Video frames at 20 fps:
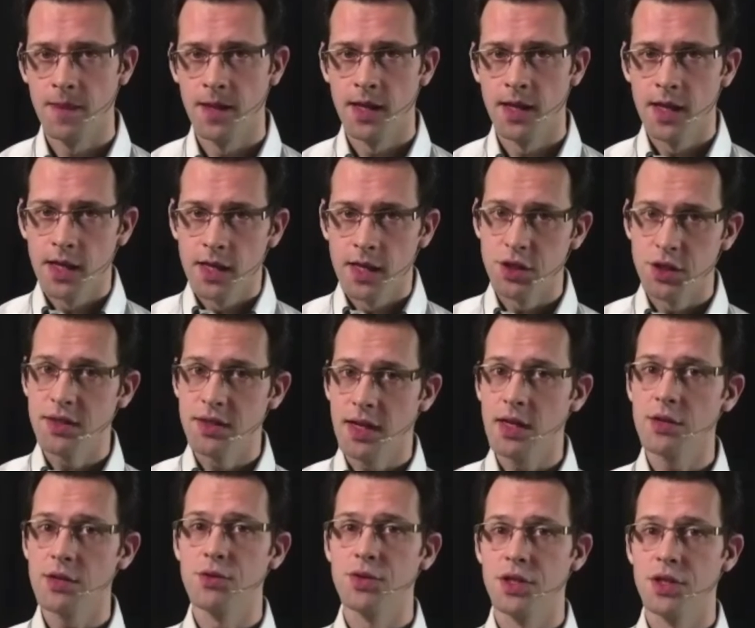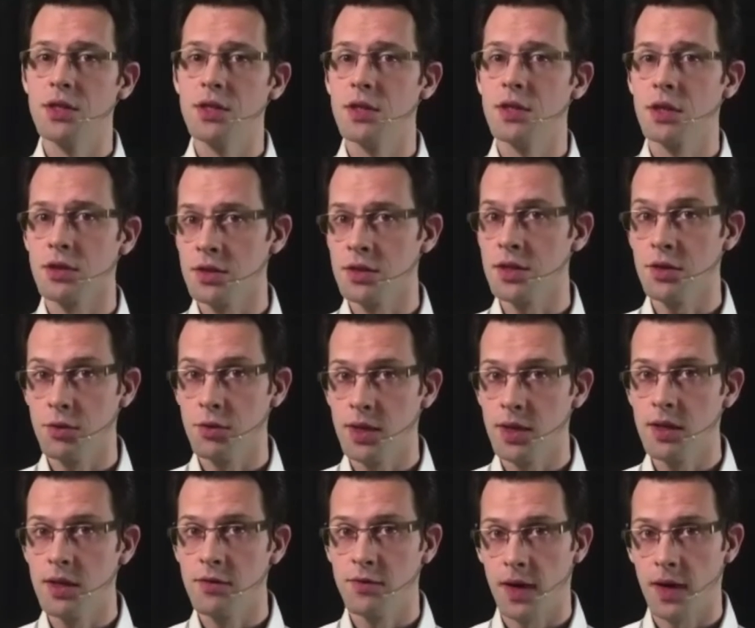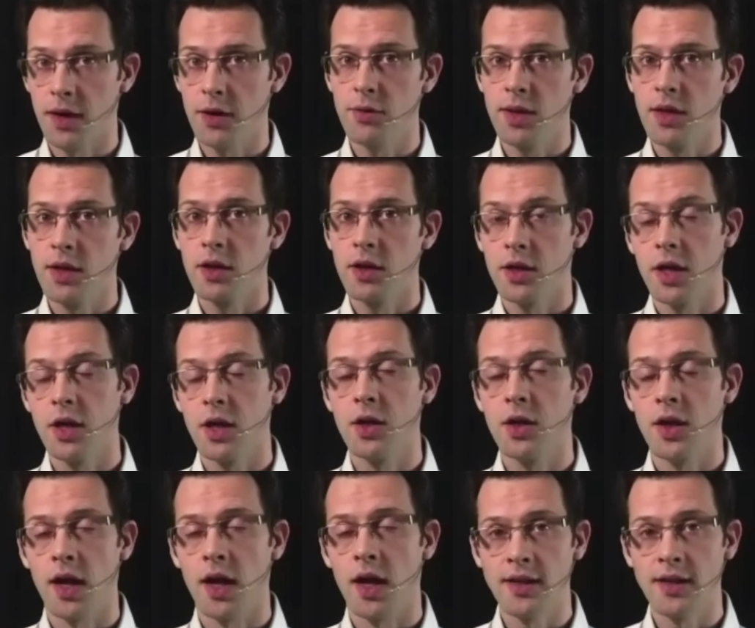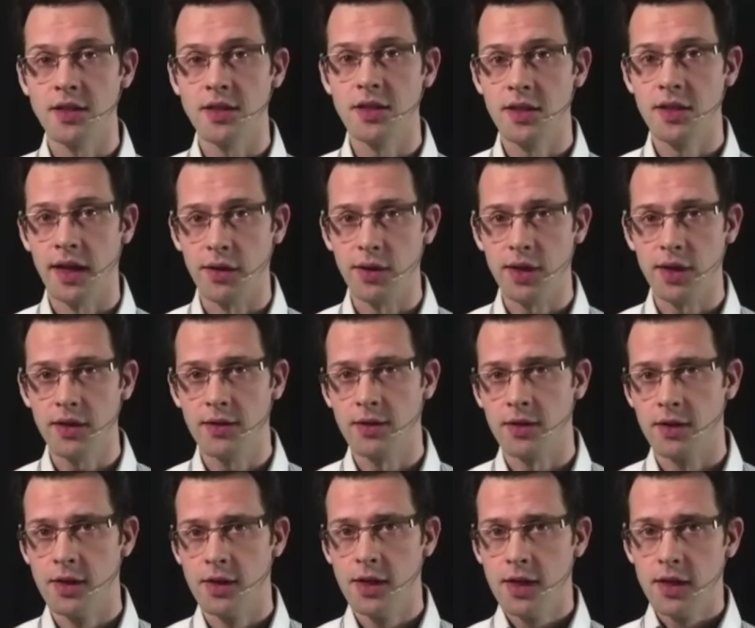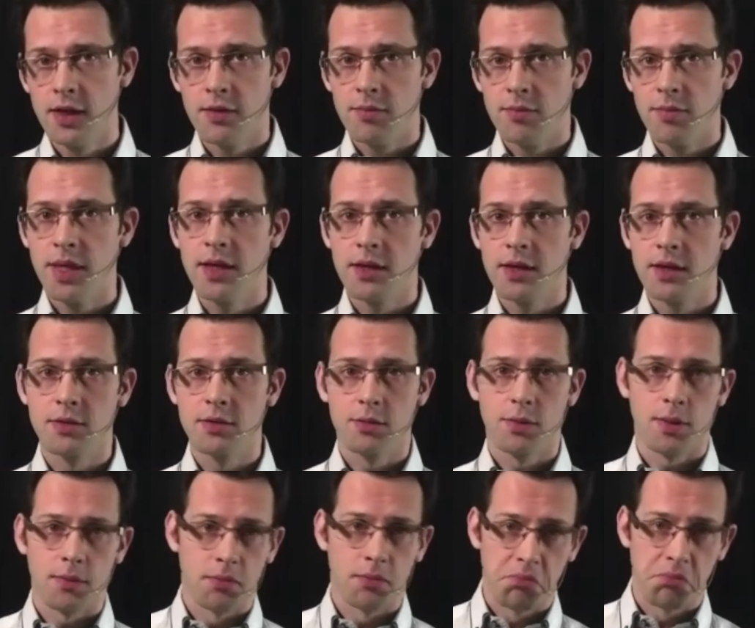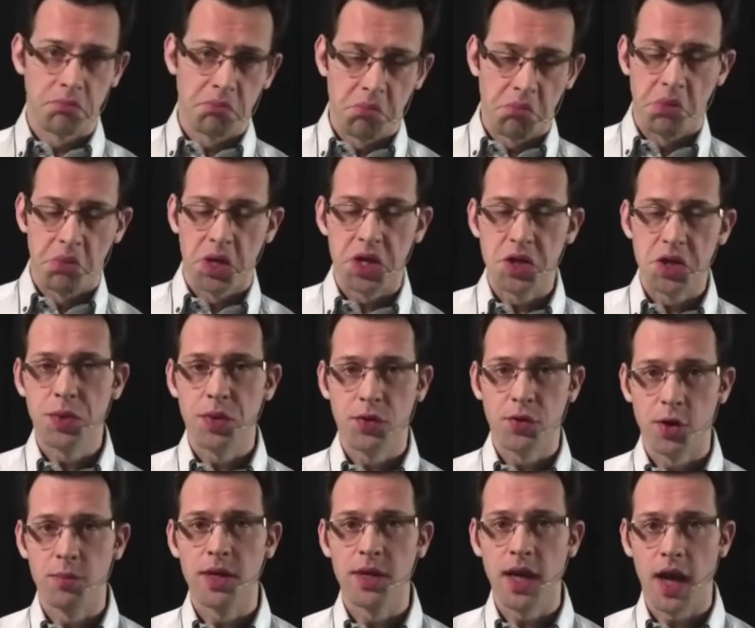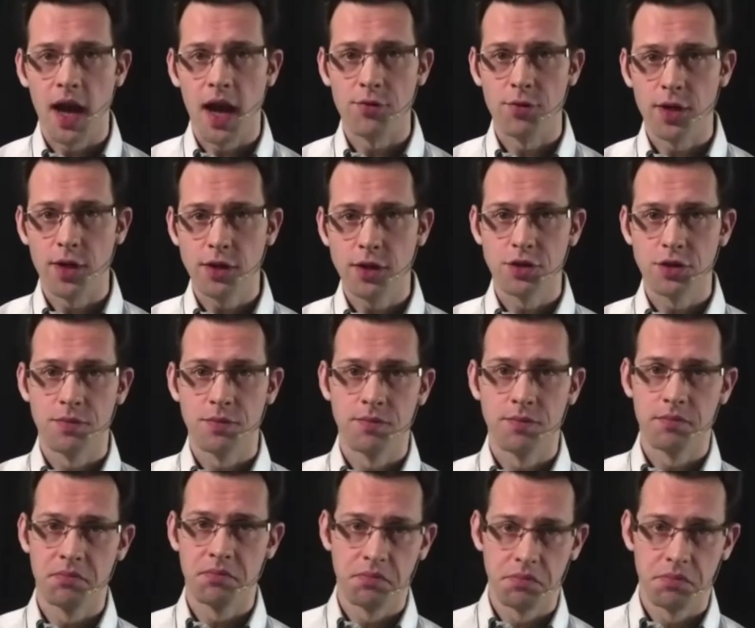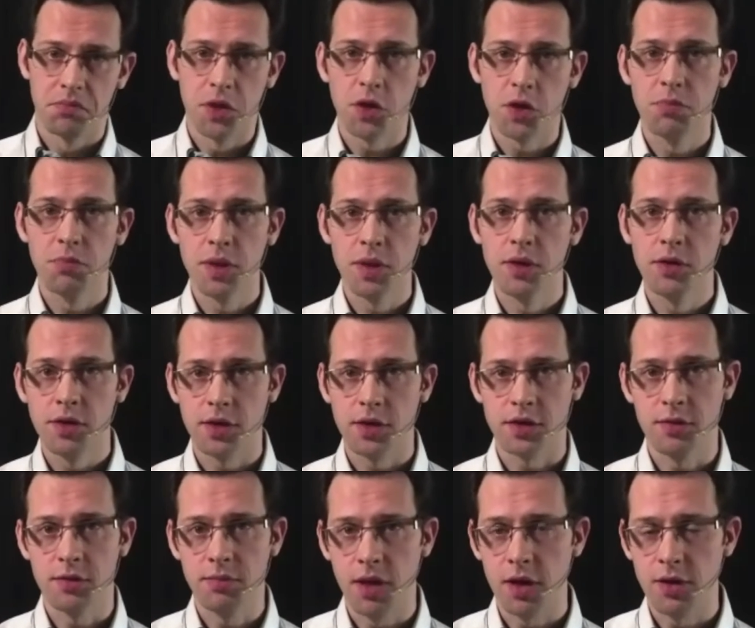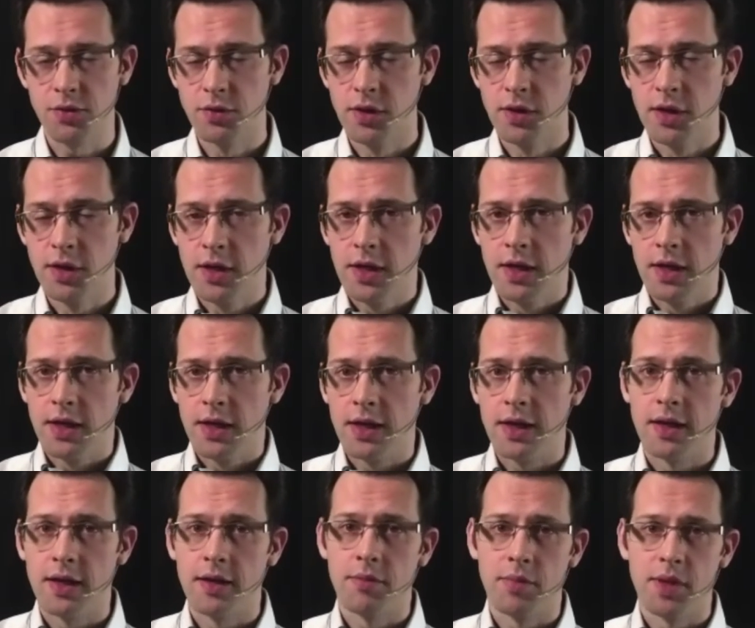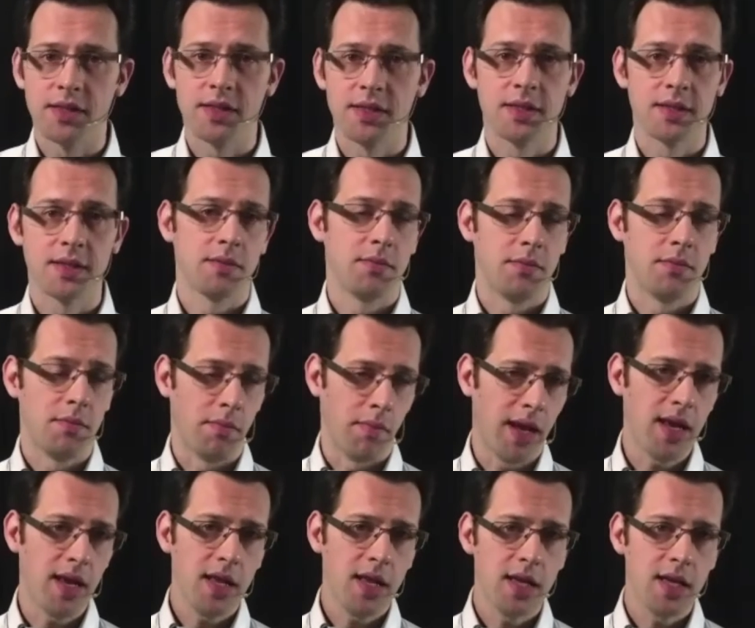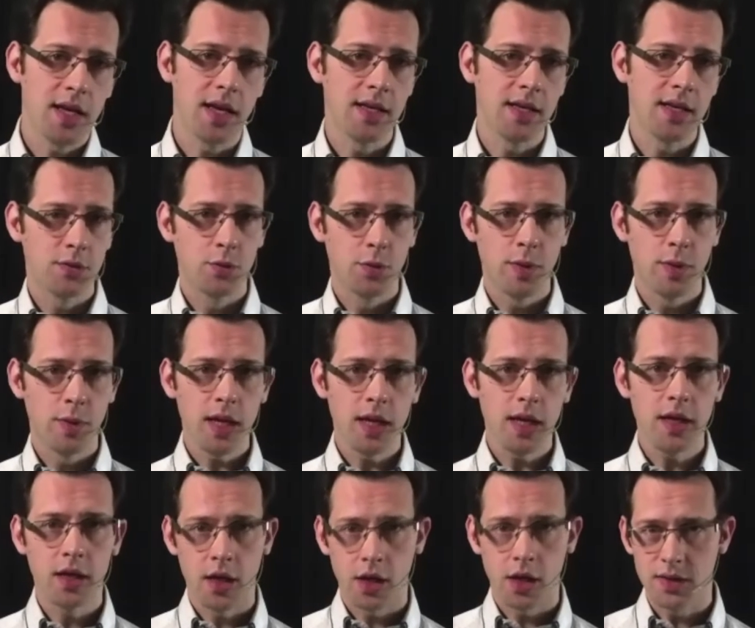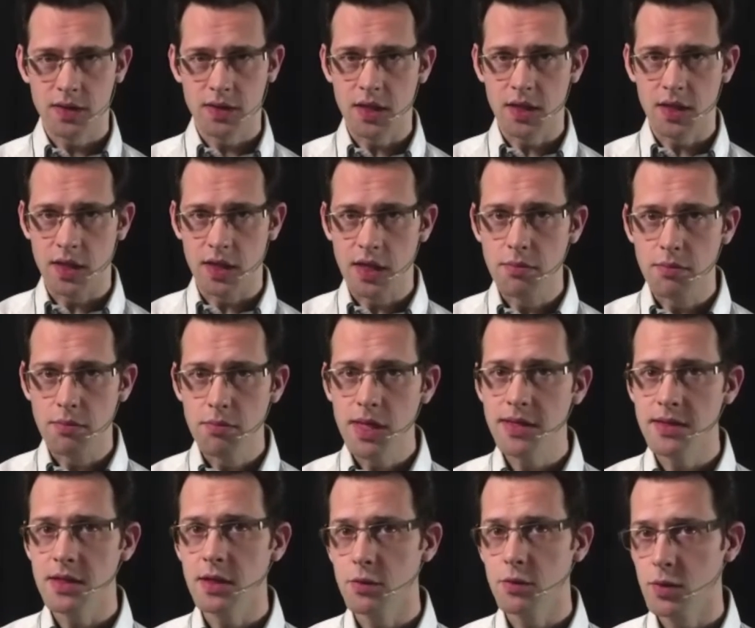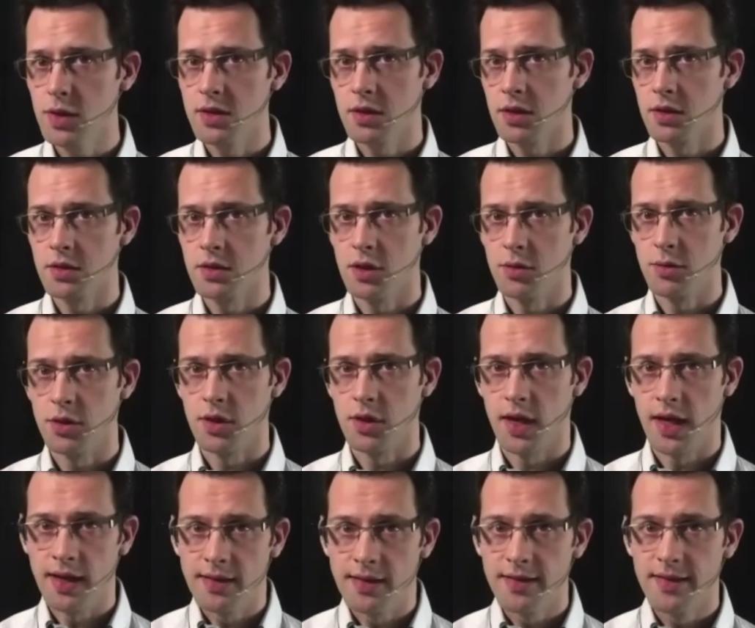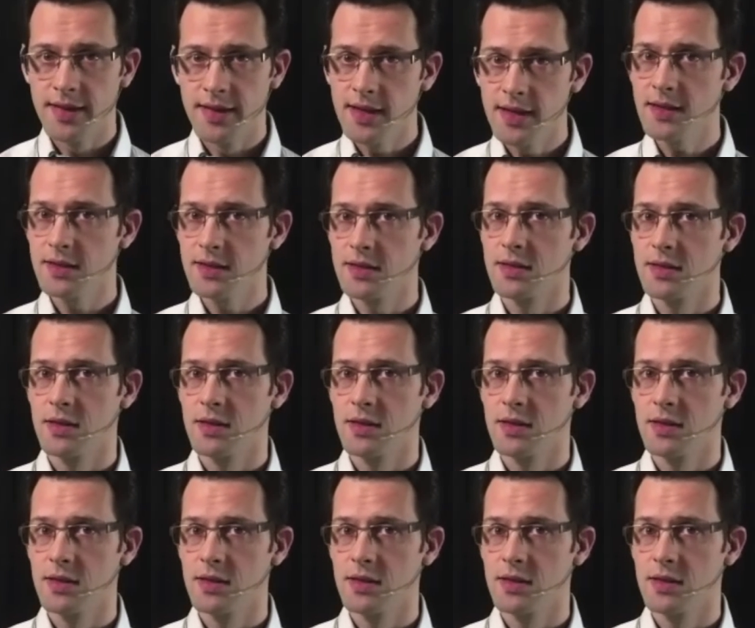She tells you she's considering firing her IT director because, well, he's performing average, not below, not above, but mainly is really caustic in meeting with customer, and this